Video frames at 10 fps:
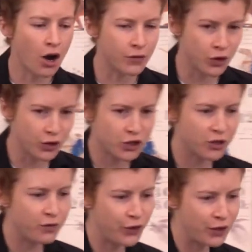of
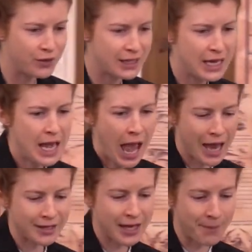YouTube views,
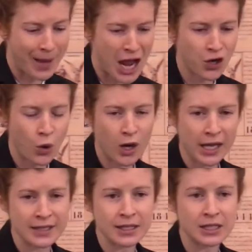and their main
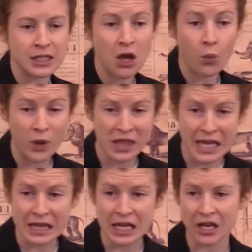audience is
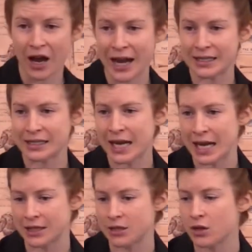within the United
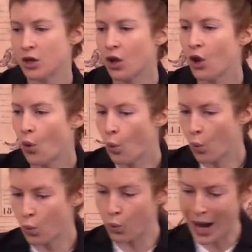States,
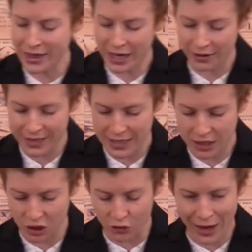where there
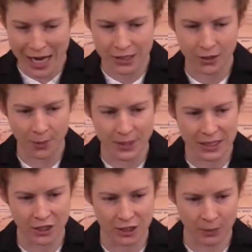is the greatest
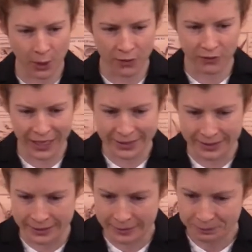opposition to Pope
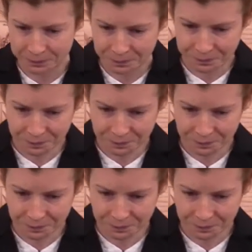Francis.